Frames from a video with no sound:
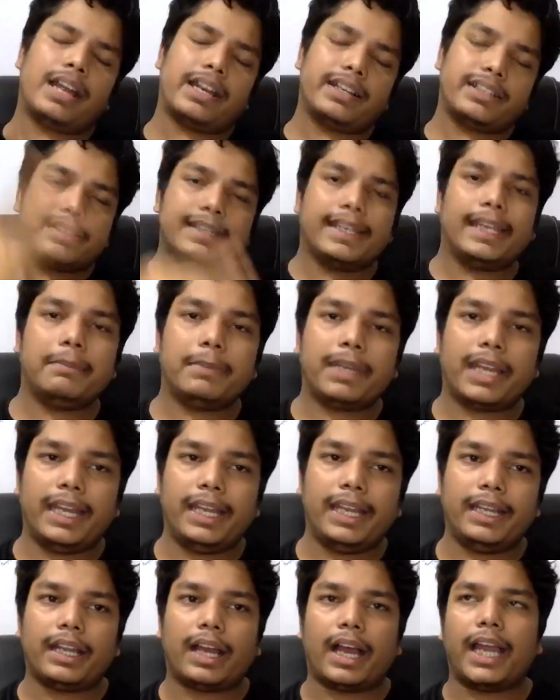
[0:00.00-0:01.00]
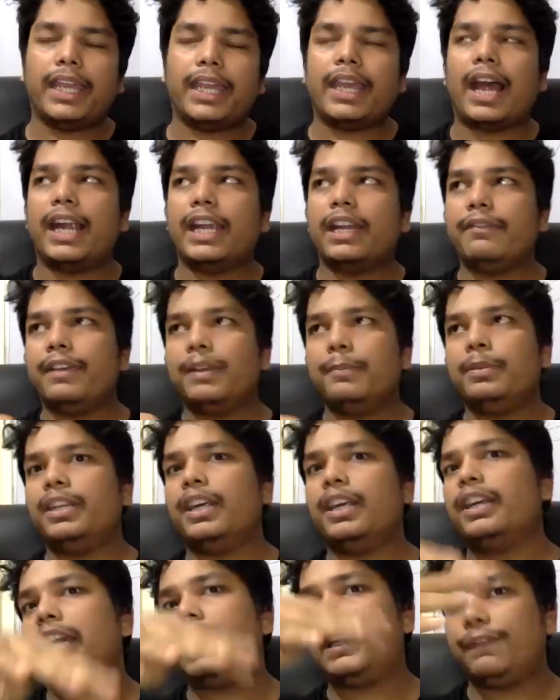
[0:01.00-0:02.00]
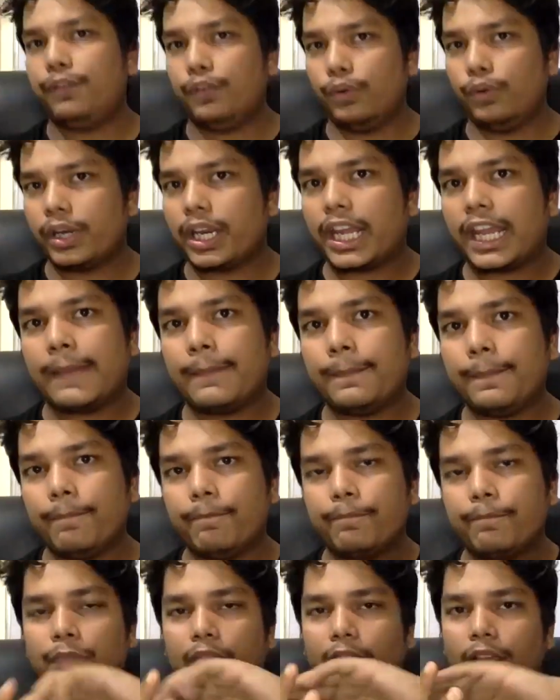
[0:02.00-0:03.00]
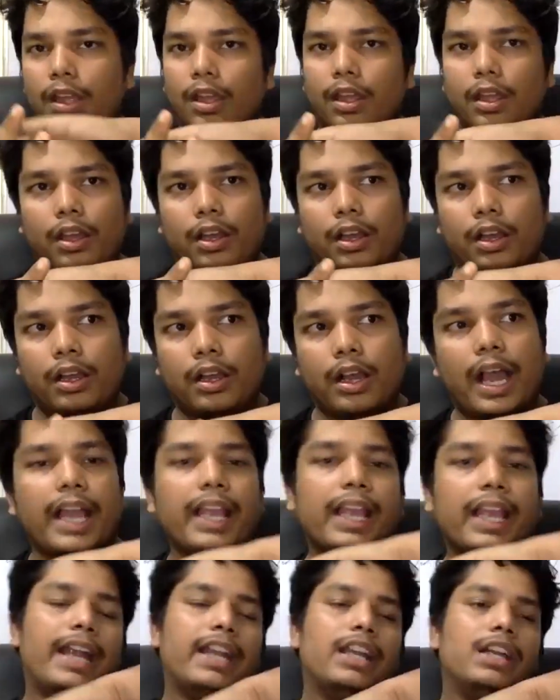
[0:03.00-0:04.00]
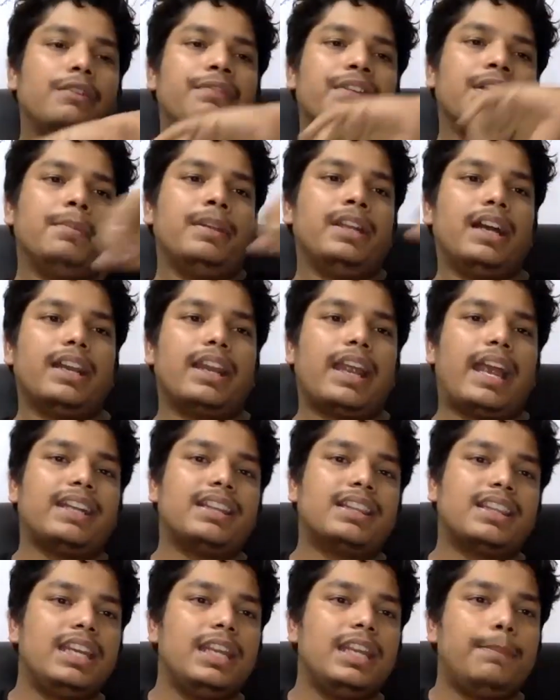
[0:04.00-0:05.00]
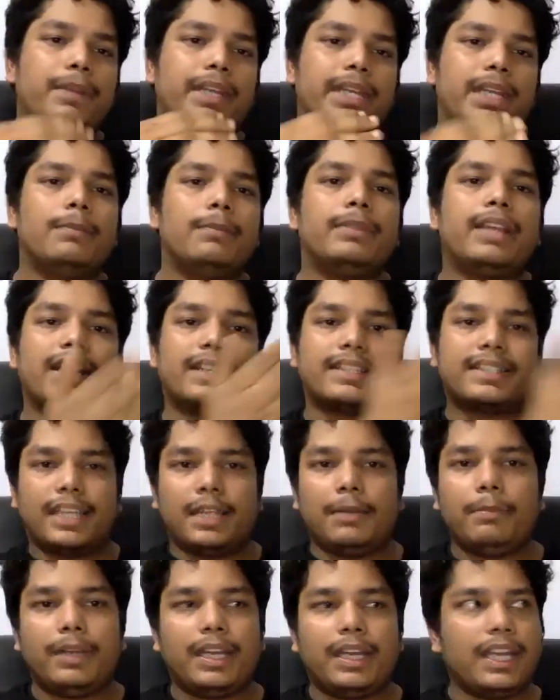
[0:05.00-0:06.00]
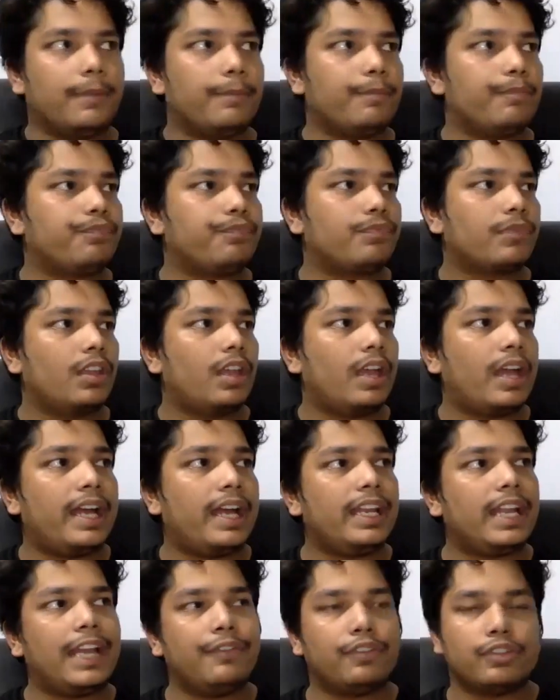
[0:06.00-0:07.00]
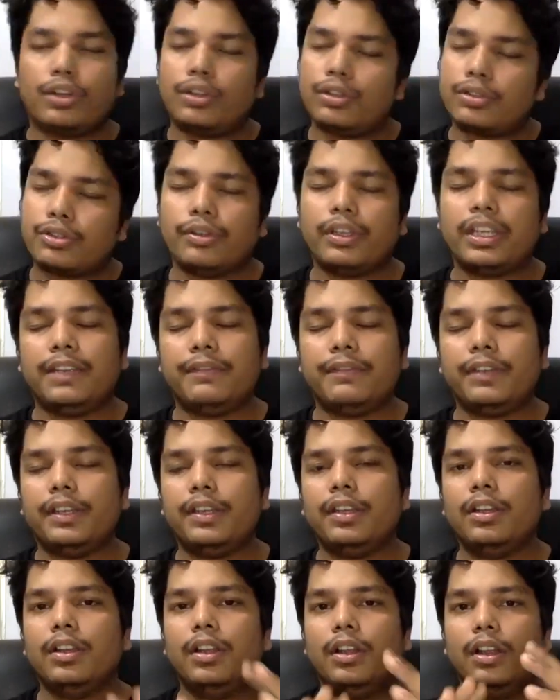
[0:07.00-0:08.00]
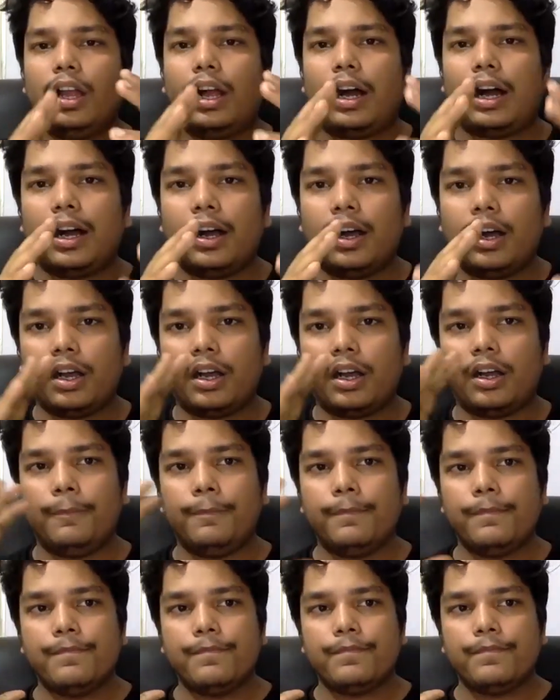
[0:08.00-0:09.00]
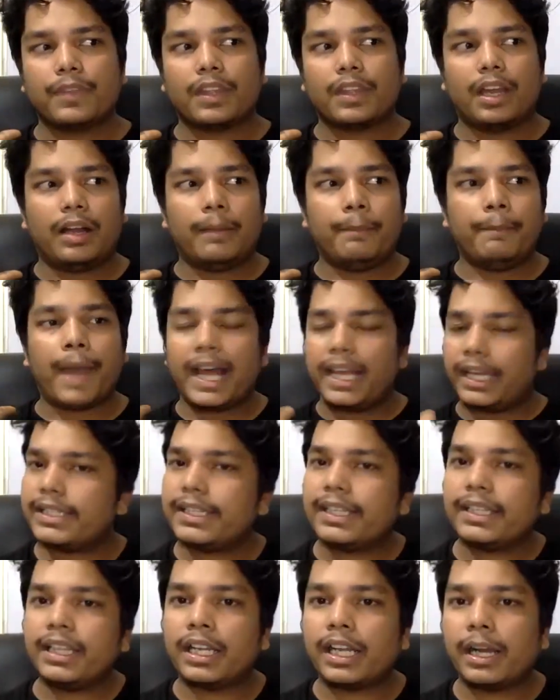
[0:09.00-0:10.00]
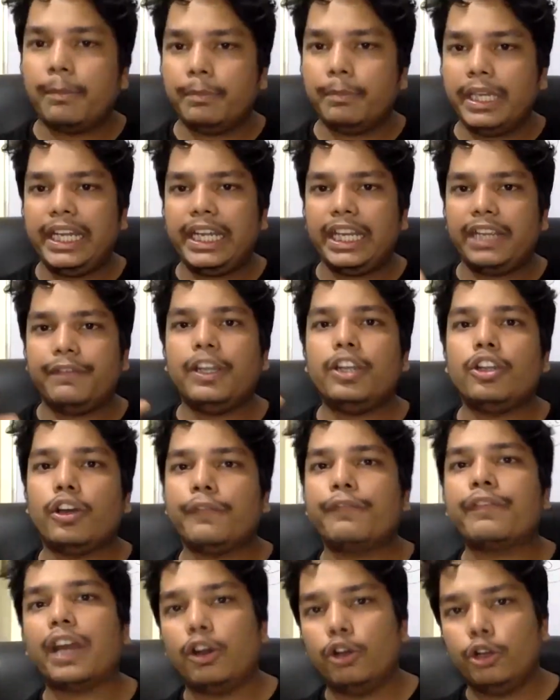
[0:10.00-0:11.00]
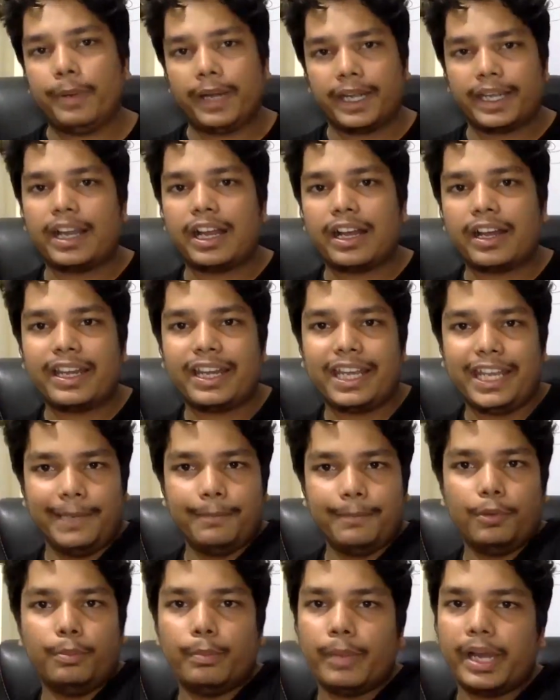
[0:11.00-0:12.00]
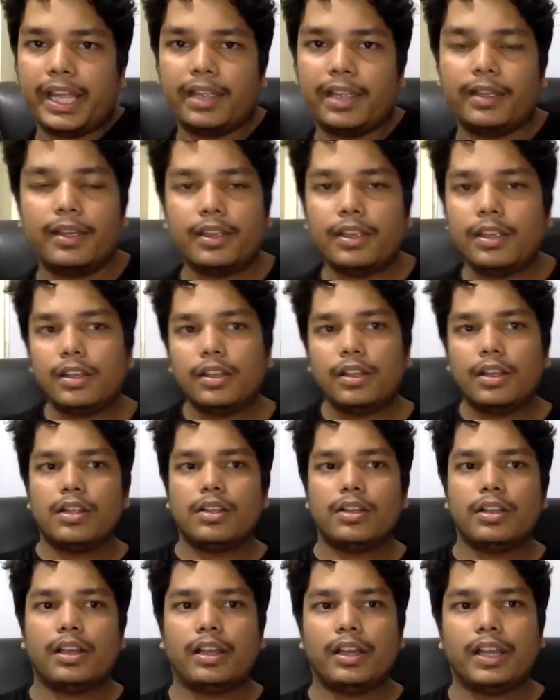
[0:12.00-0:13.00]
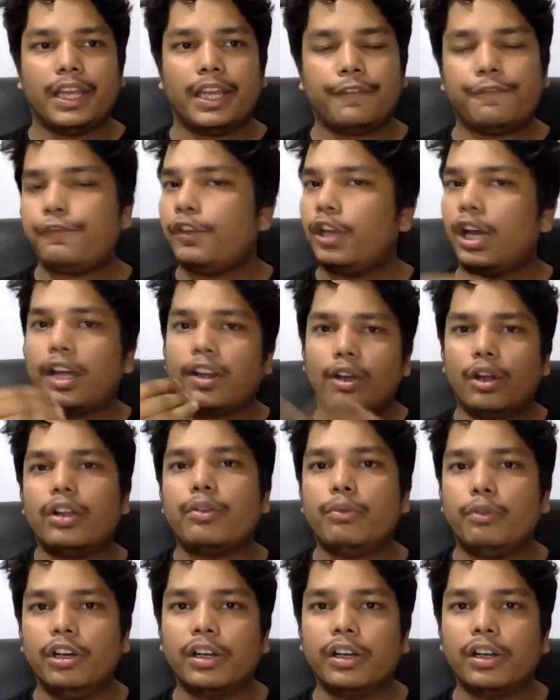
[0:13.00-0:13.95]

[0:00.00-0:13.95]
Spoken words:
that same night, I had a webinar at 4 a.m. I had a webinar at 3 p.m. that same day. And I was also even uh, managing the complete event of Rahul Bhatnagar in Mumbai. If you are not